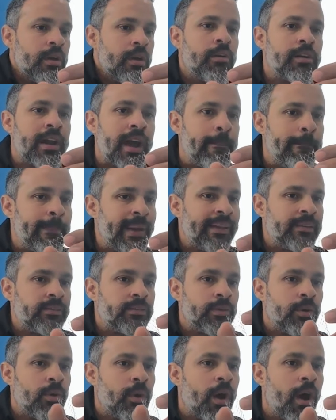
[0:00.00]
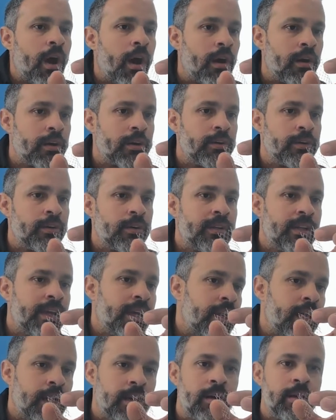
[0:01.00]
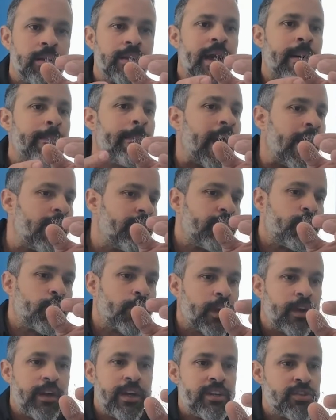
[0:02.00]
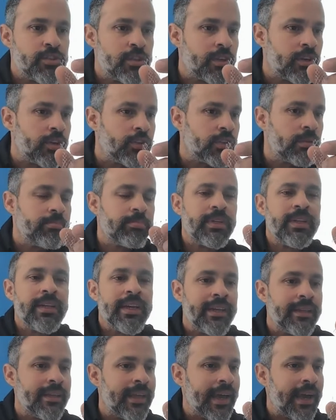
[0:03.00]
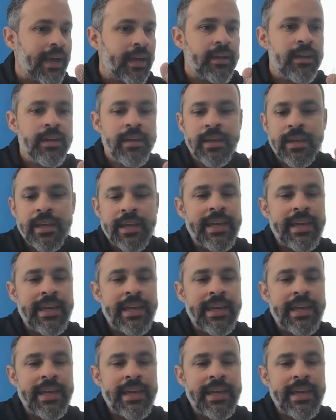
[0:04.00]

on a vessel harder than on a bifurcation or something like that.